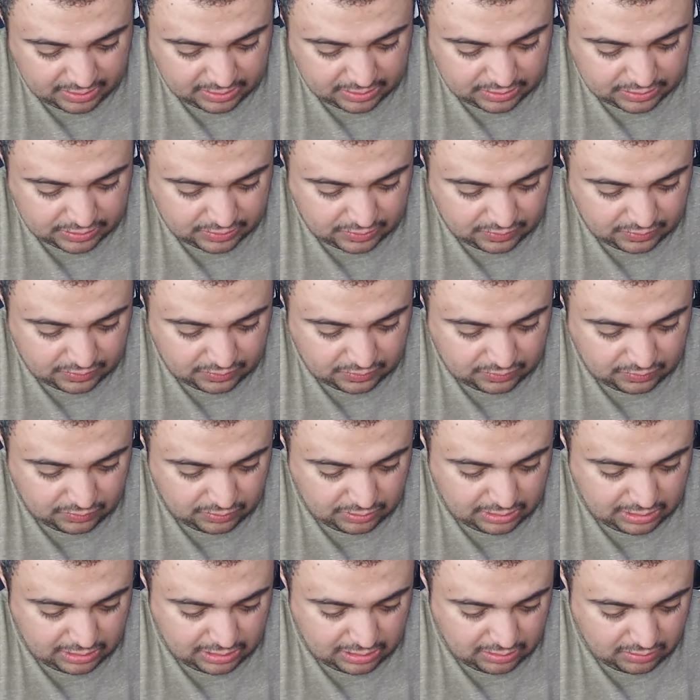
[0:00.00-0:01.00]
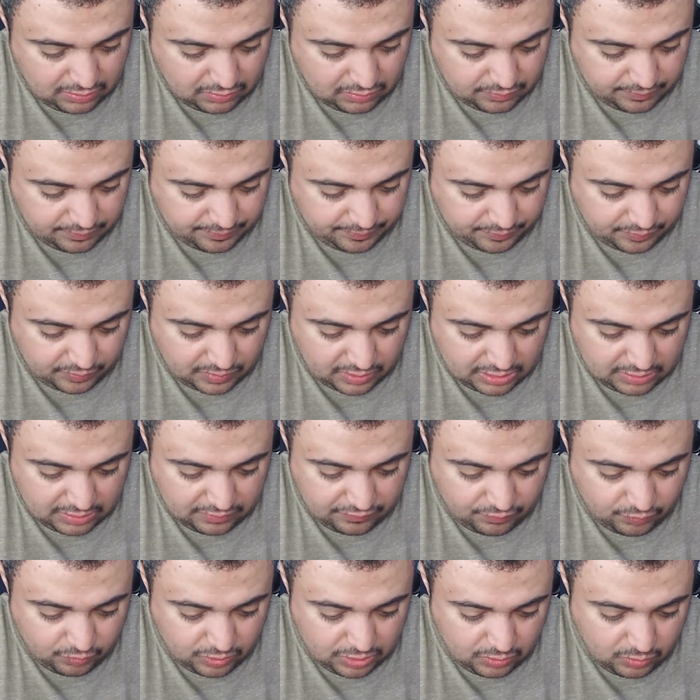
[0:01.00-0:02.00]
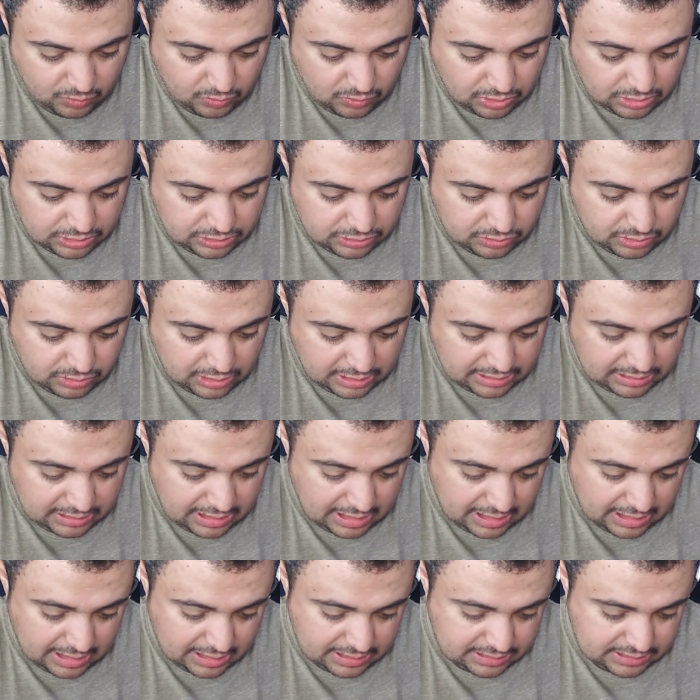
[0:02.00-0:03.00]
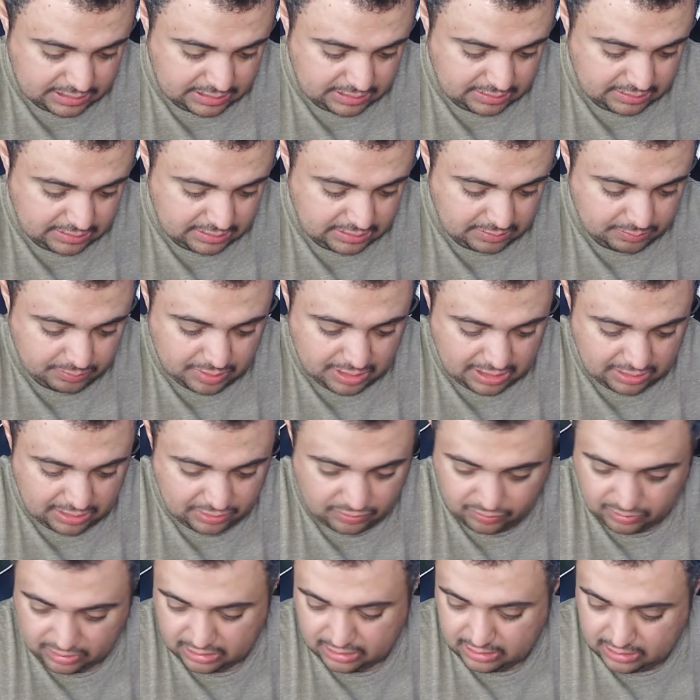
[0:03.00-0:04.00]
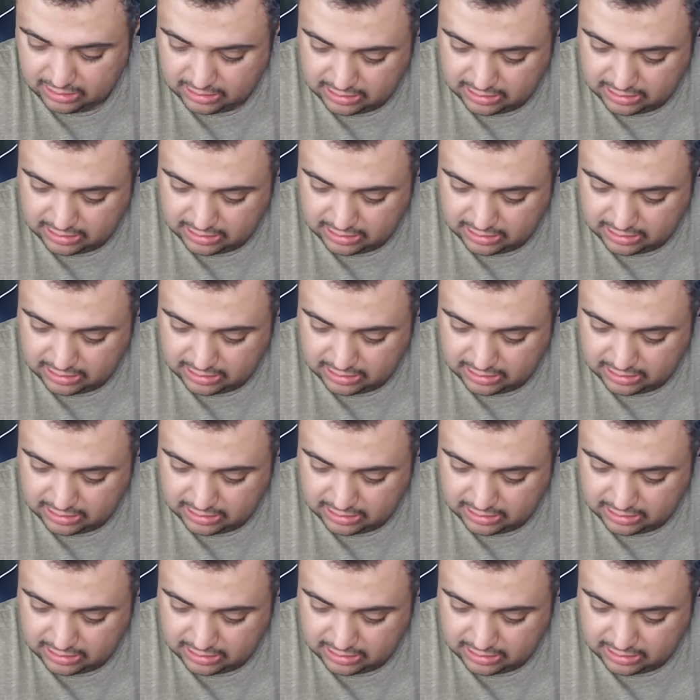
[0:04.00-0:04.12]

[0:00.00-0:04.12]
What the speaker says: So now, if we want to attach the battery,